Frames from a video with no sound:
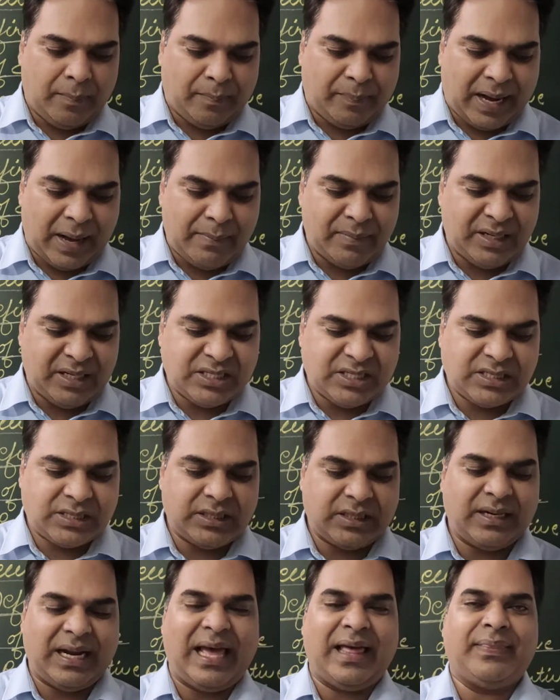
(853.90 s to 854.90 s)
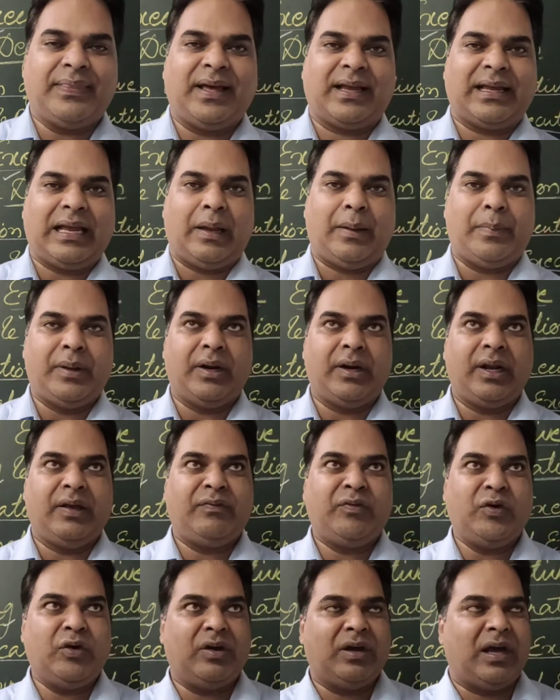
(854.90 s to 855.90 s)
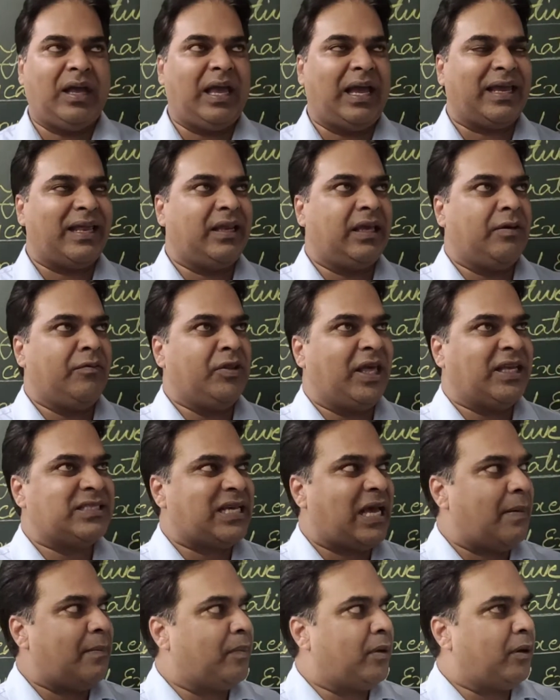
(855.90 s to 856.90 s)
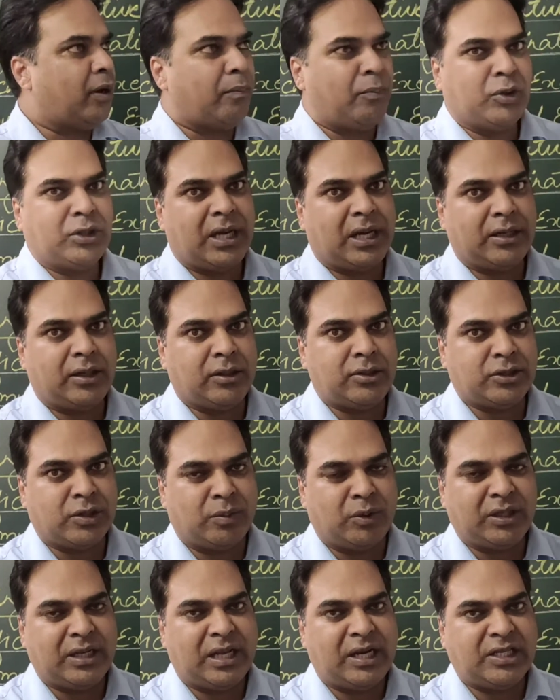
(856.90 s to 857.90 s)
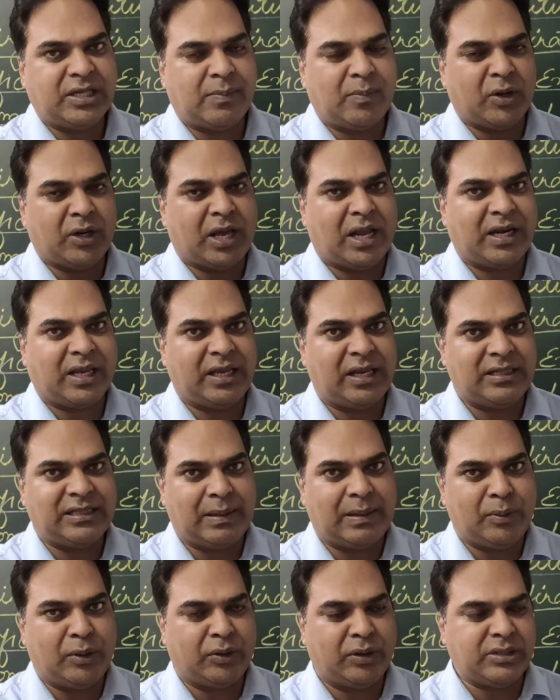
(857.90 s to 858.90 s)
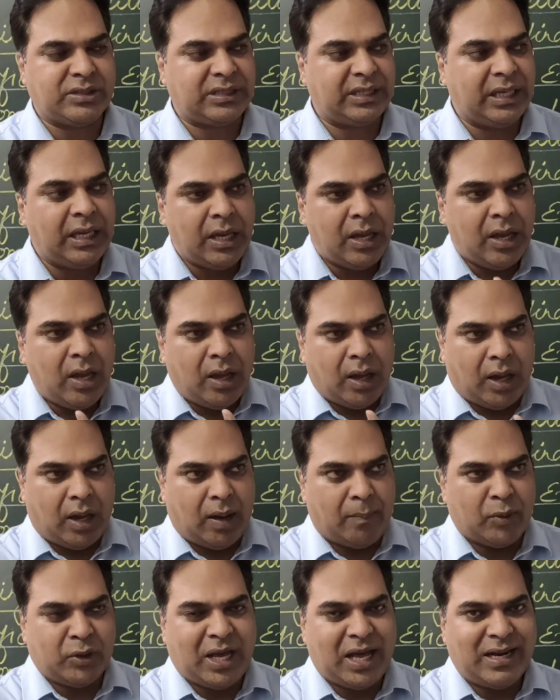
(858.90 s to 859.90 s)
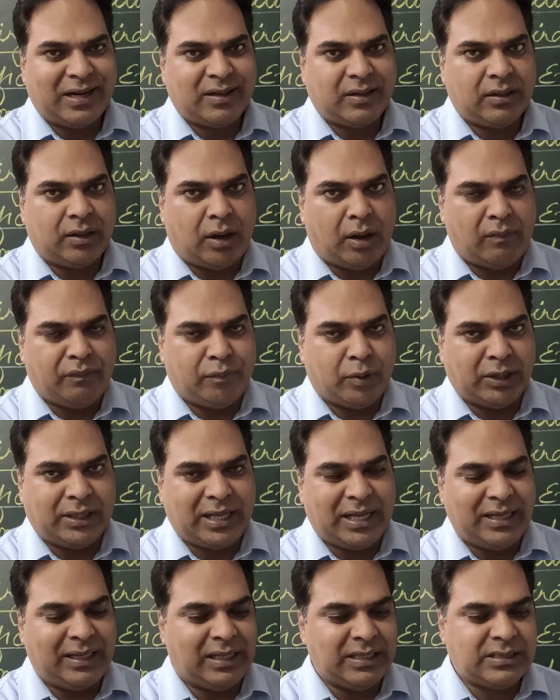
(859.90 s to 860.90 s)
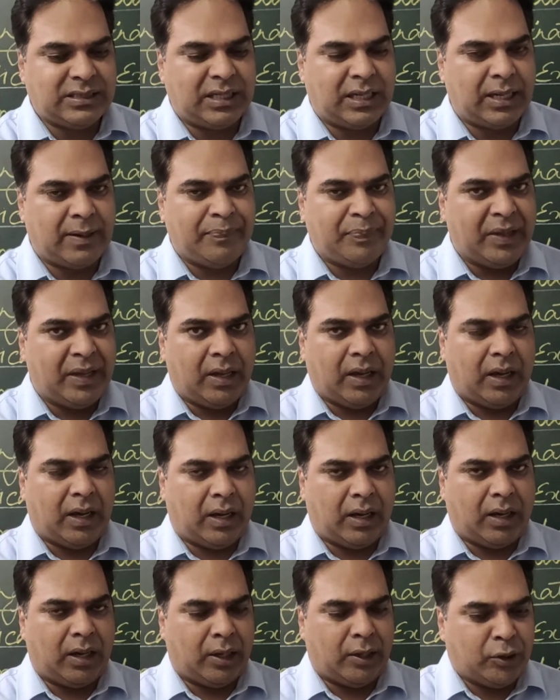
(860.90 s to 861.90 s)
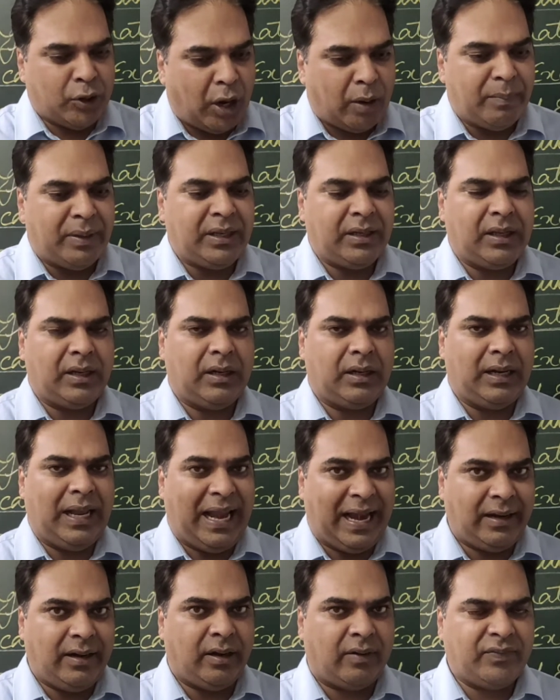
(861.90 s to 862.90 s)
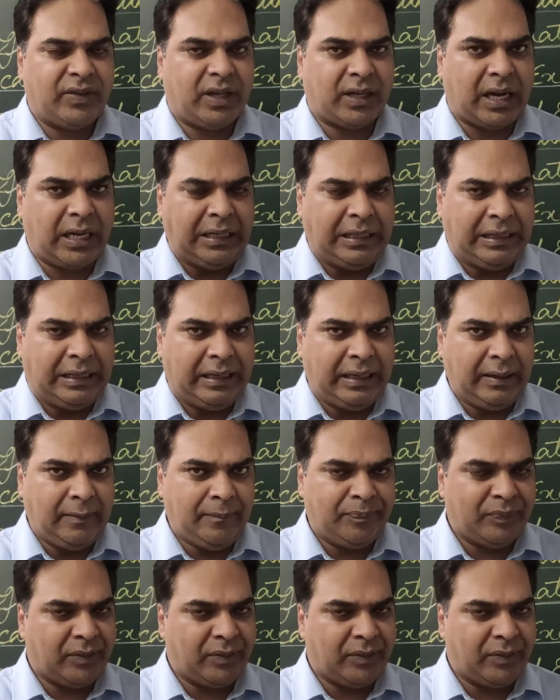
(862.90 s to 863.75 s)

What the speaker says: prime minister and the cabinet. If you, I can give you the example of Bhutan also. Bhutan is a monarchical democracy. Monarch of Bhutan is the nominal head of the country.